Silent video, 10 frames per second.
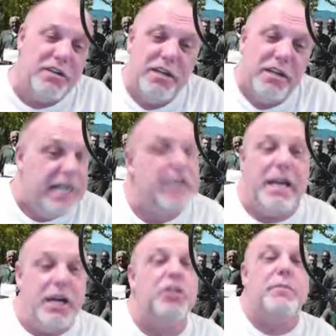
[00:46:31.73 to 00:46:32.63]
He
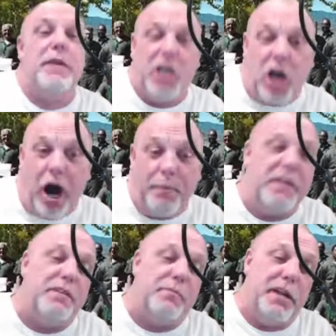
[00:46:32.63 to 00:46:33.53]
used to be a cop.
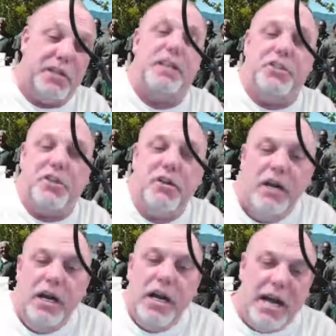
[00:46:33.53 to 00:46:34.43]
He's been a teacher,
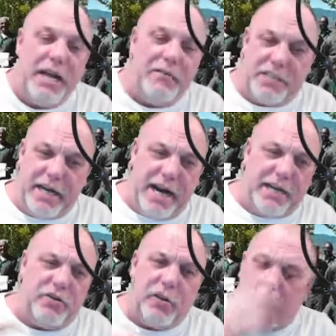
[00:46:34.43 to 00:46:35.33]
and he was an
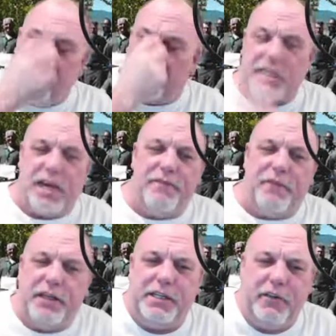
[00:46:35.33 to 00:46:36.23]
actor in a couple sci-fi
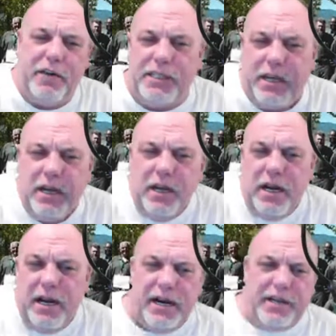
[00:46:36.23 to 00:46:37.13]
series.
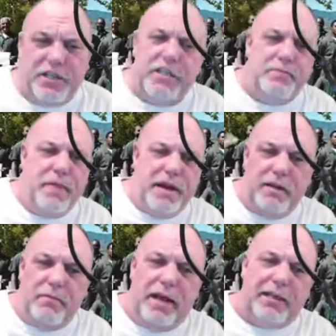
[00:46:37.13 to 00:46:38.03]
And I just met
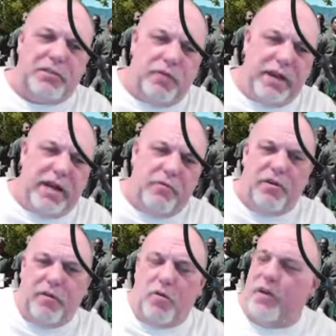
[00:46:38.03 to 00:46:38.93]
him last week at one
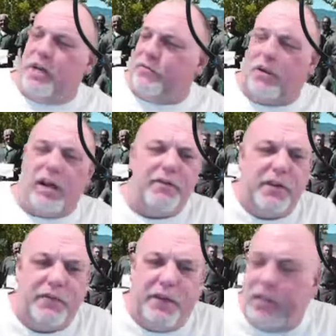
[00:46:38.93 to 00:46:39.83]
of our Wings for Life
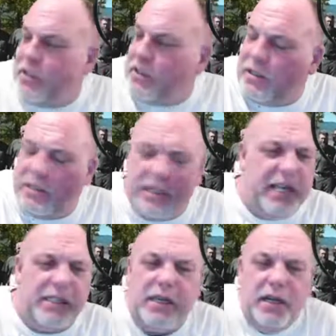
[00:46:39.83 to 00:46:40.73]
conventions
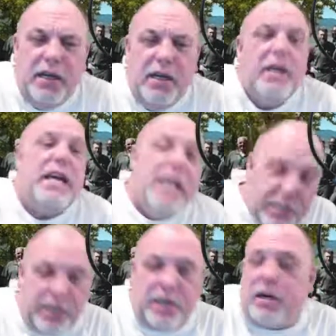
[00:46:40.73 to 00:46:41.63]
things. He's
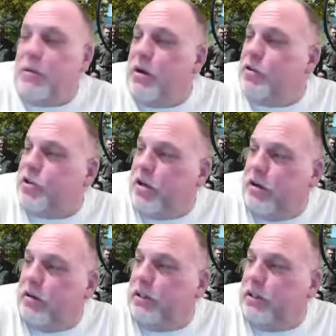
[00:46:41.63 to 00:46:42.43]
going to come on the show,